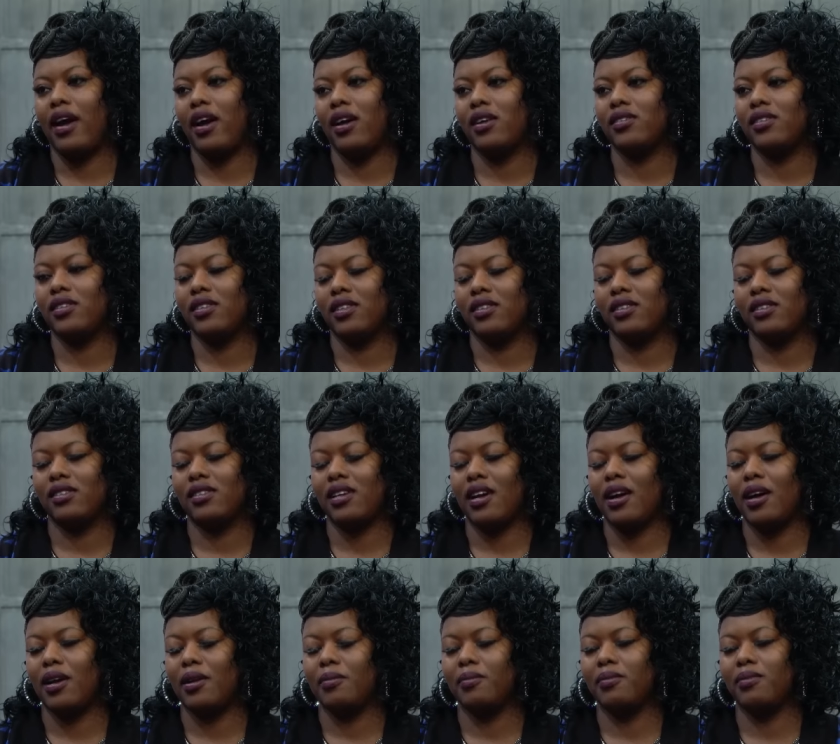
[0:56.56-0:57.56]
house at the
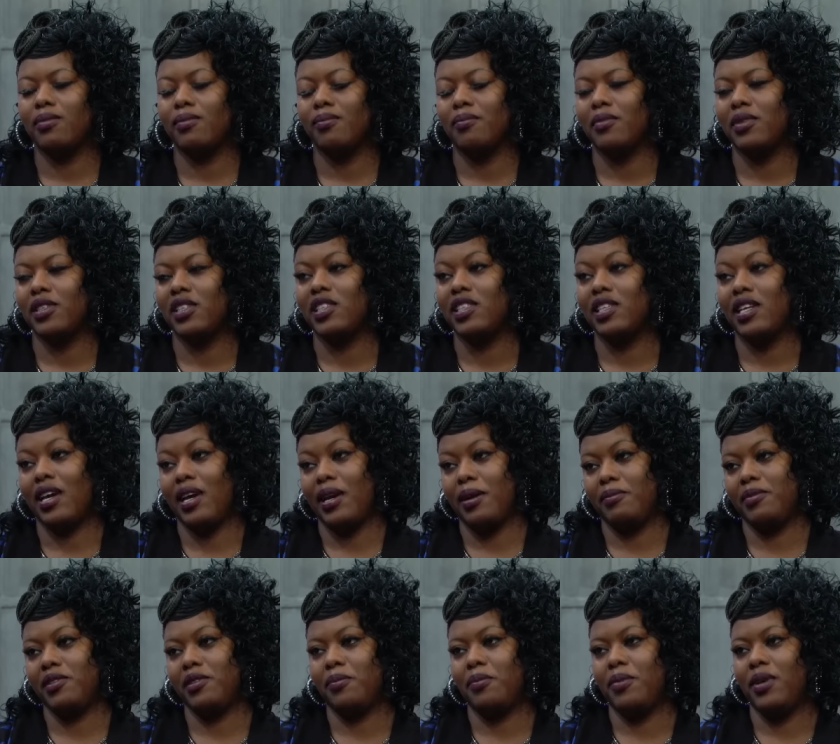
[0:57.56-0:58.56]
time but she came
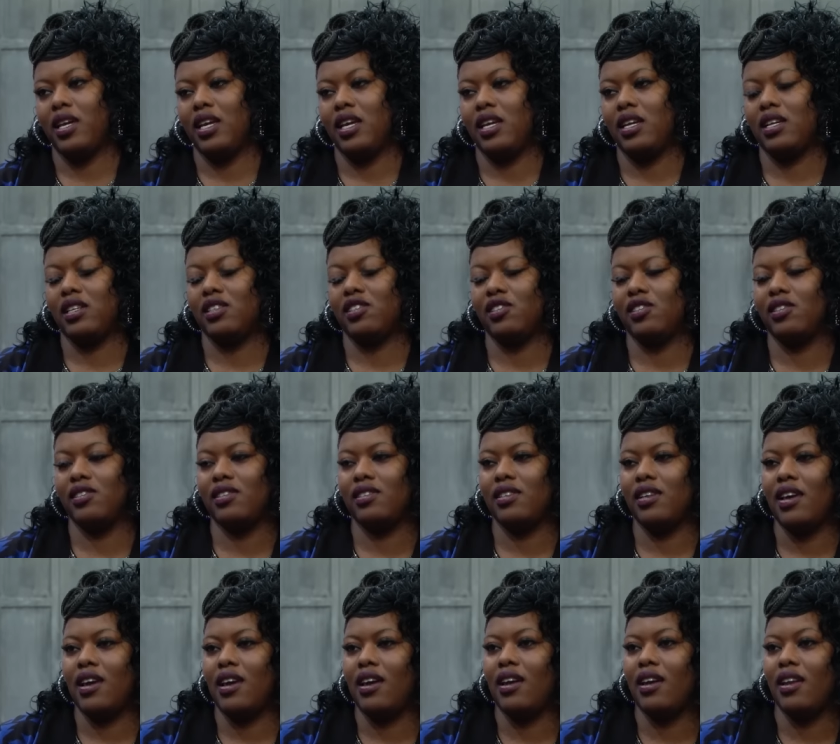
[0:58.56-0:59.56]
to me and she
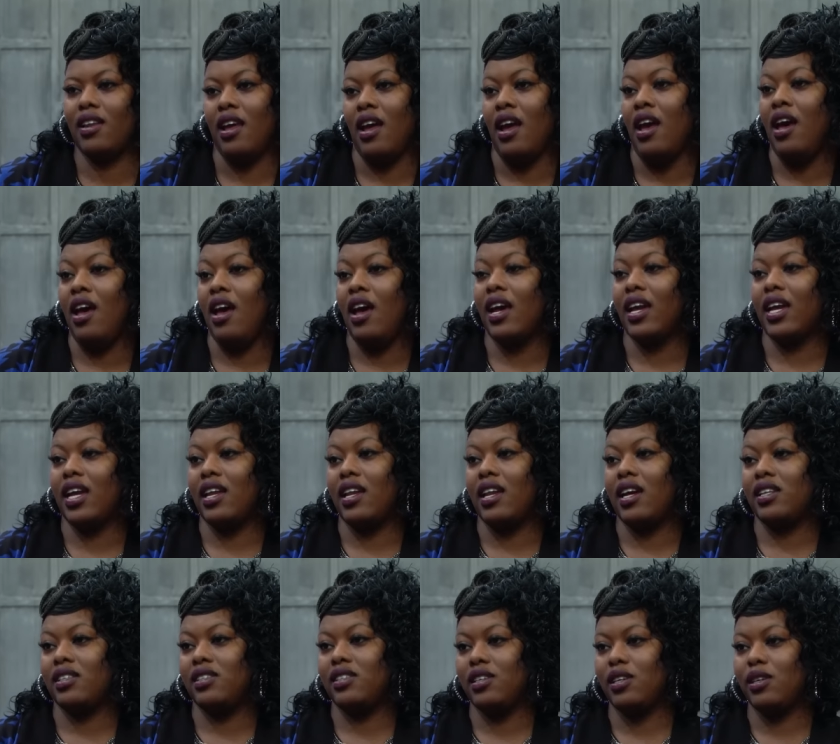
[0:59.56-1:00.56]
said, Can
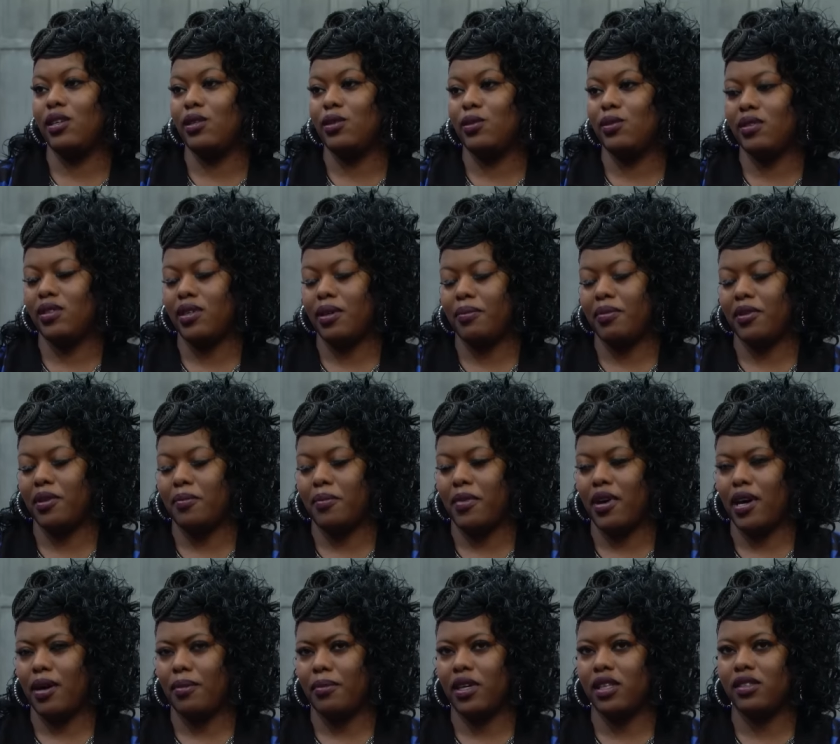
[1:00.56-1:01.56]
I tell you something,
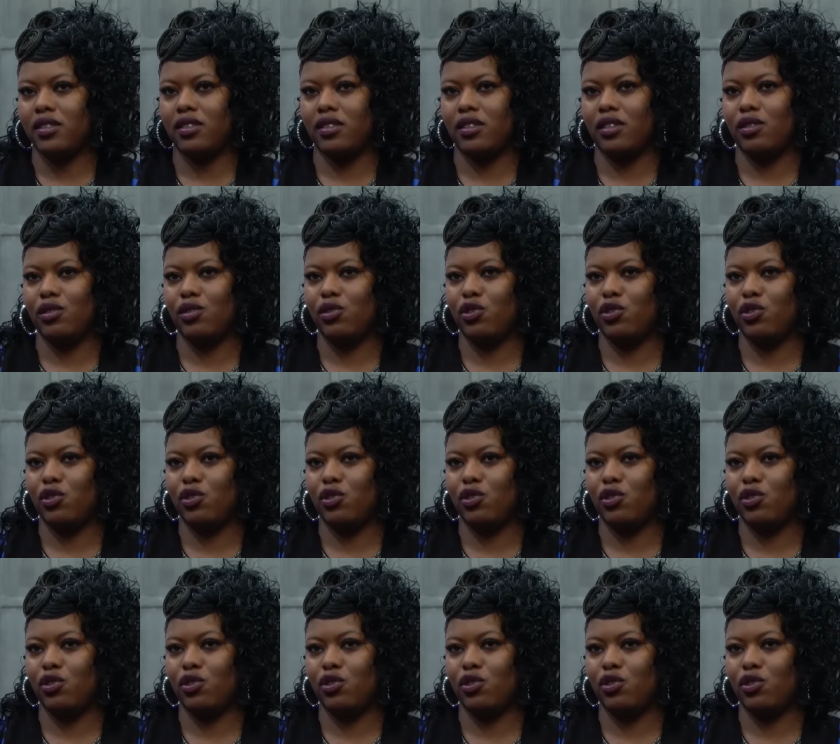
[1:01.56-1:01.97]
Mom? I said,